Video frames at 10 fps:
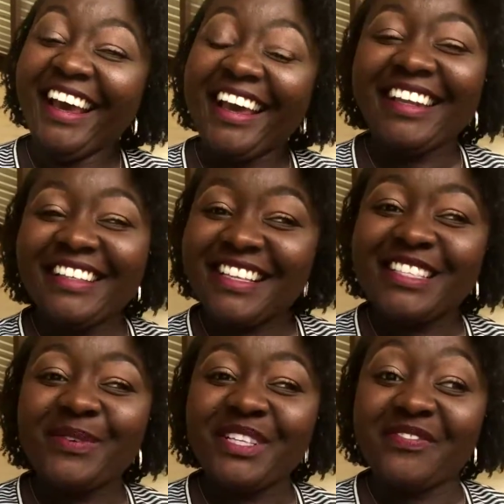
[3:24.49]
And he
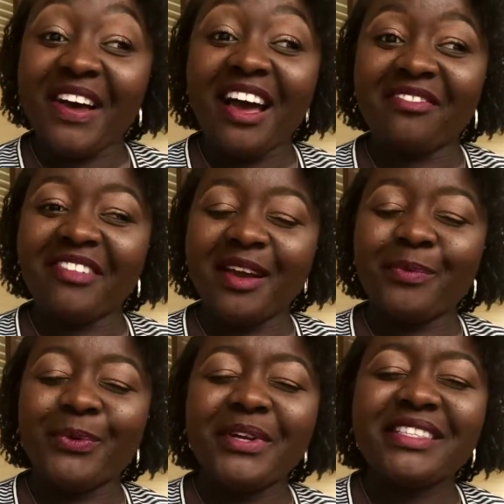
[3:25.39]
says it was 5
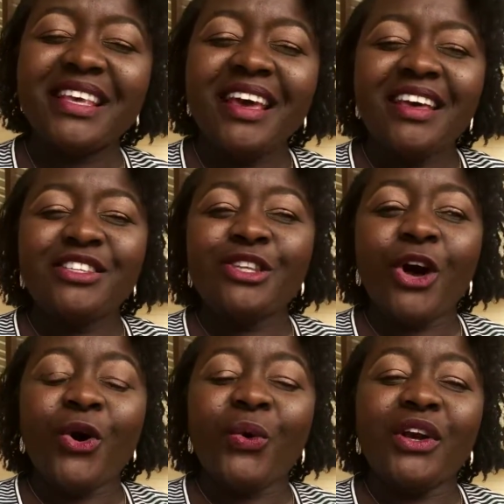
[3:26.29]
fibroids.
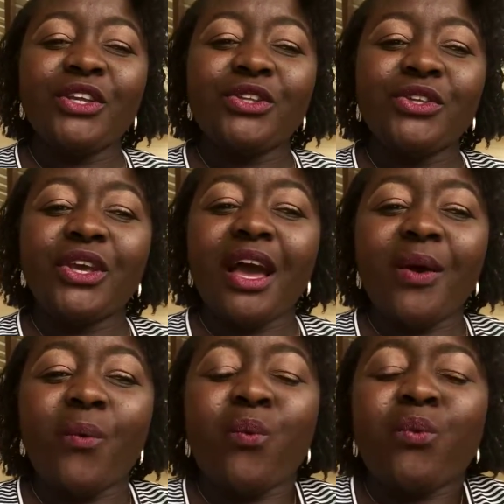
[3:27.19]
So
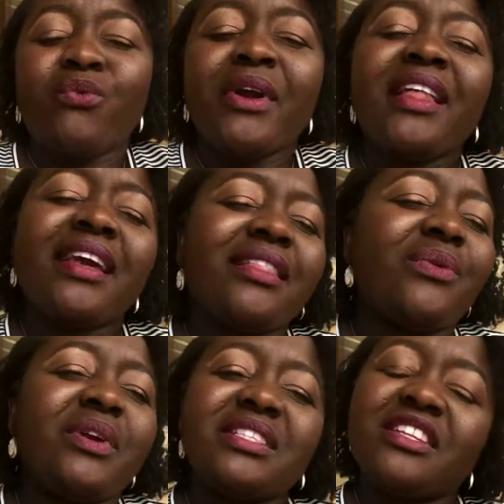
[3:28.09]
really
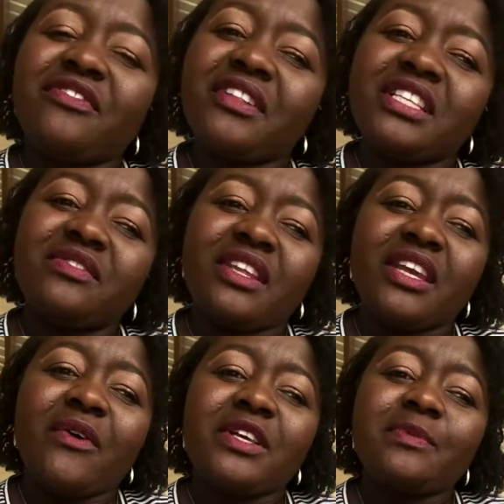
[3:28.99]
the reason for this
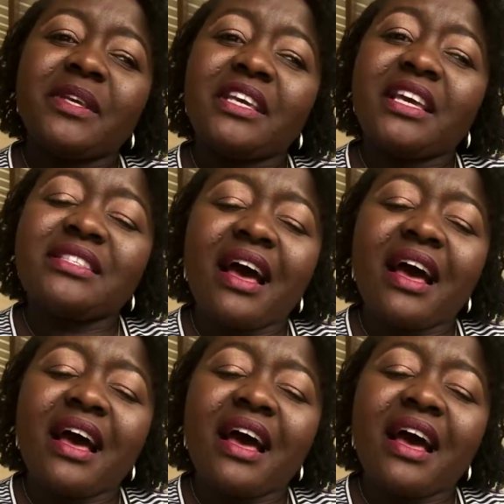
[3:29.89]
video is because